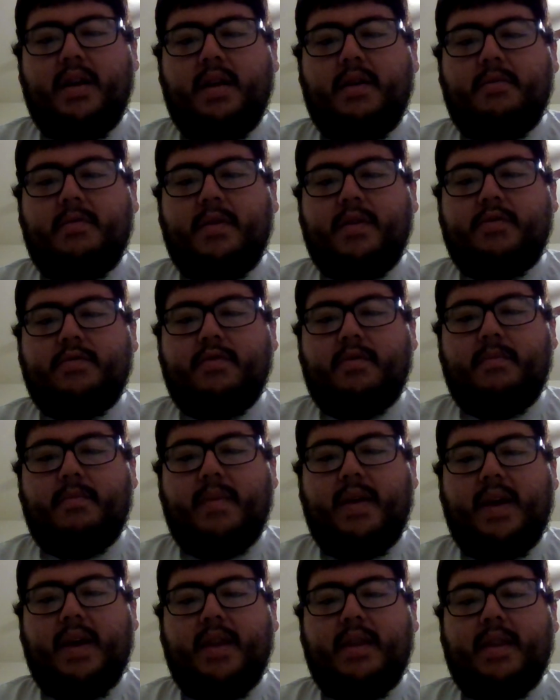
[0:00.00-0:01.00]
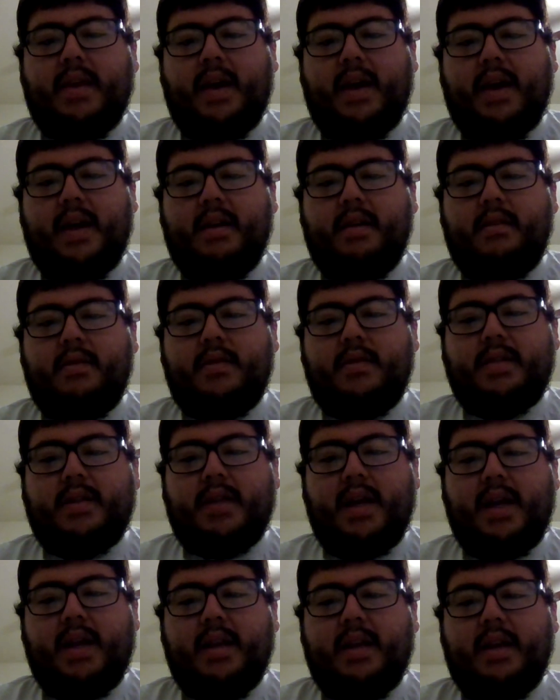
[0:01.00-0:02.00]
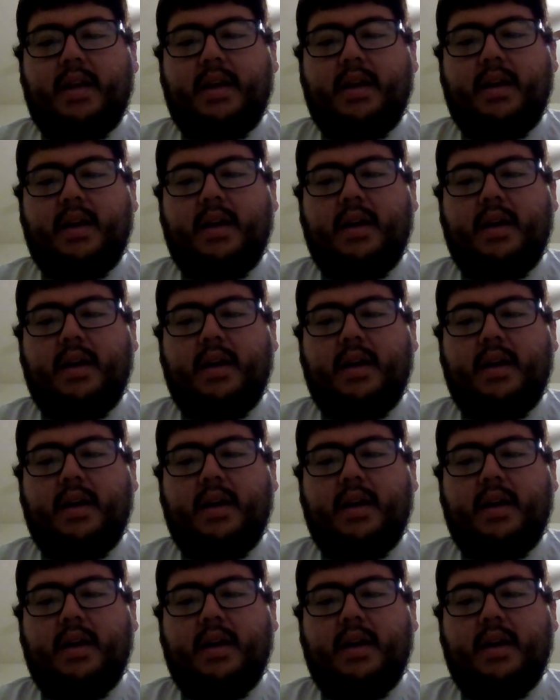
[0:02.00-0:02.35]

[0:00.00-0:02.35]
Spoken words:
which were men that had understanding